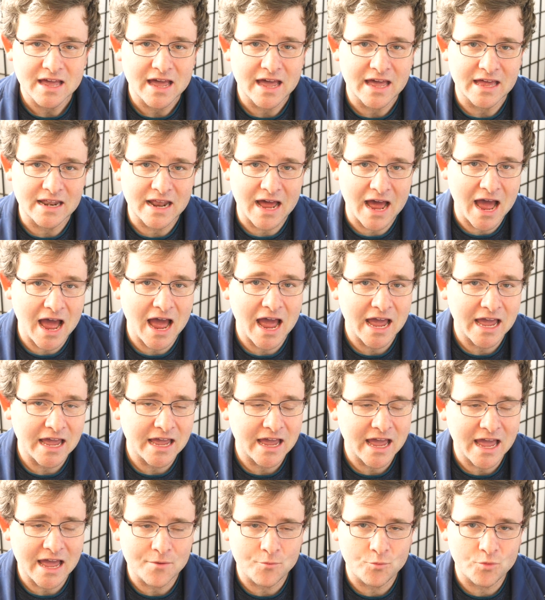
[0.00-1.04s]
and I
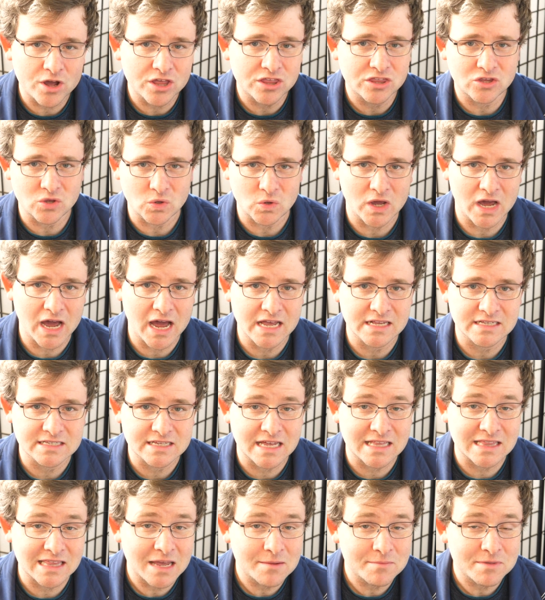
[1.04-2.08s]
am with you guys,
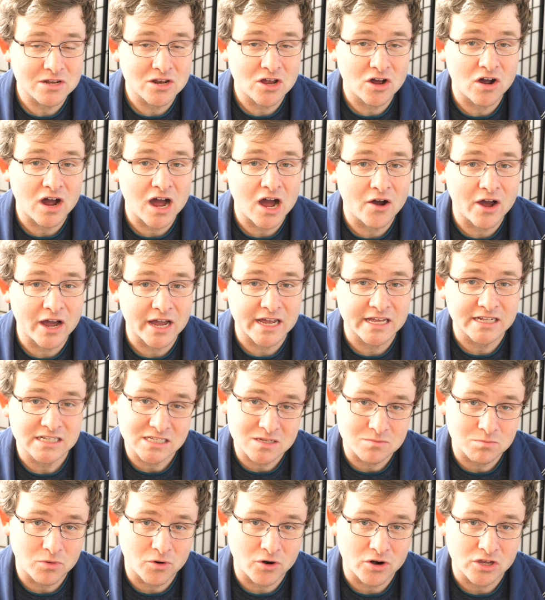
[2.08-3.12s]
and let me know how I could
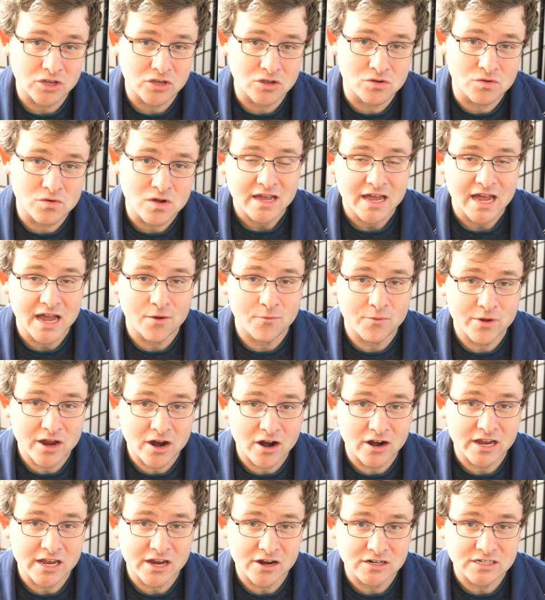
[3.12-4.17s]
support you, and we
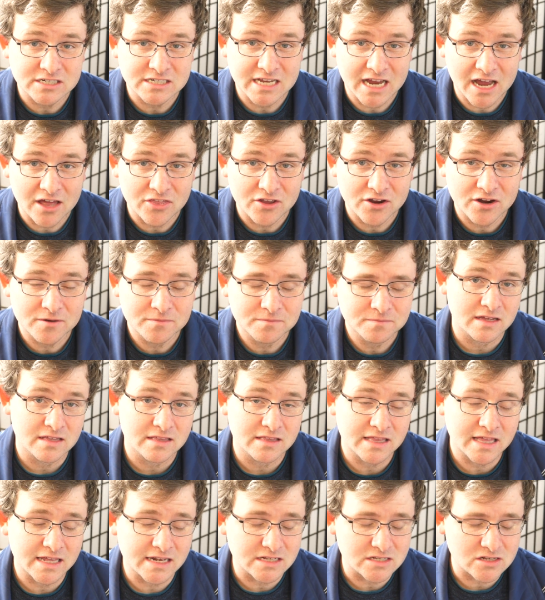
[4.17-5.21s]
are here together.
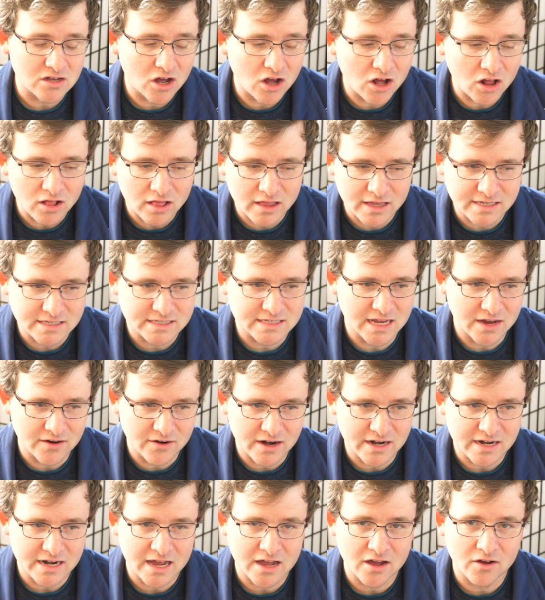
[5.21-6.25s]
That is all I say
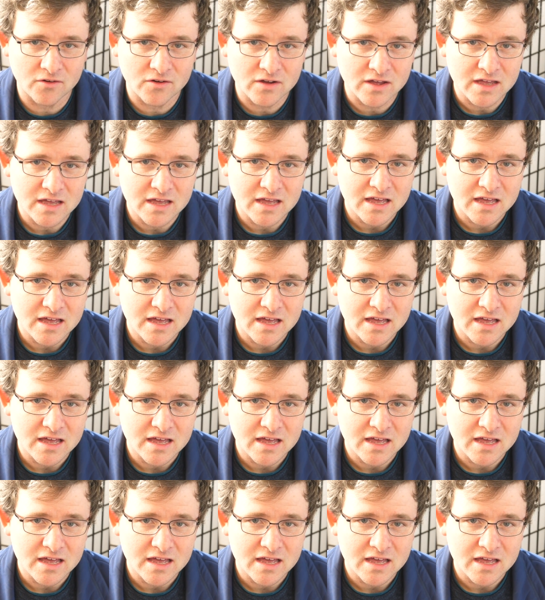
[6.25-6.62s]
right now,